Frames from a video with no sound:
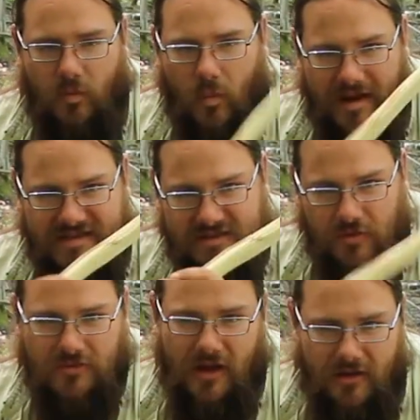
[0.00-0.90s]
When it's
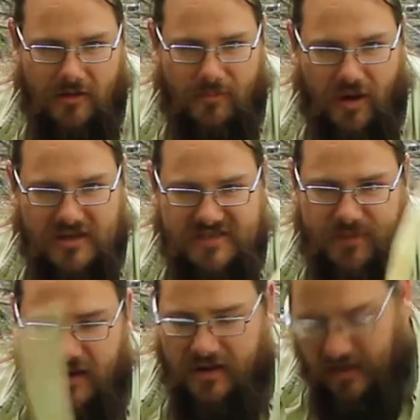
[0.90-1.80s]
no longer a bark
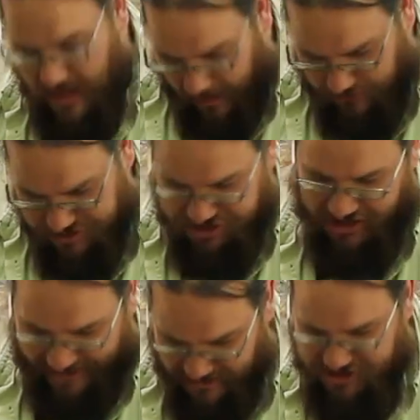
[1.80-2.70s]
spud, I will
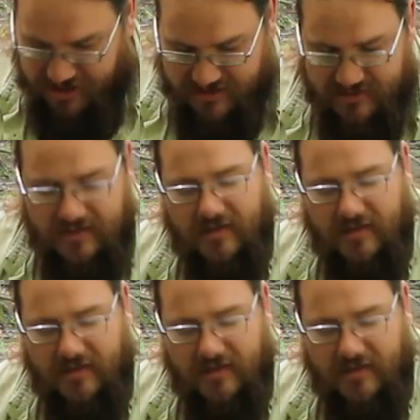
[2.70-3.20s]
change it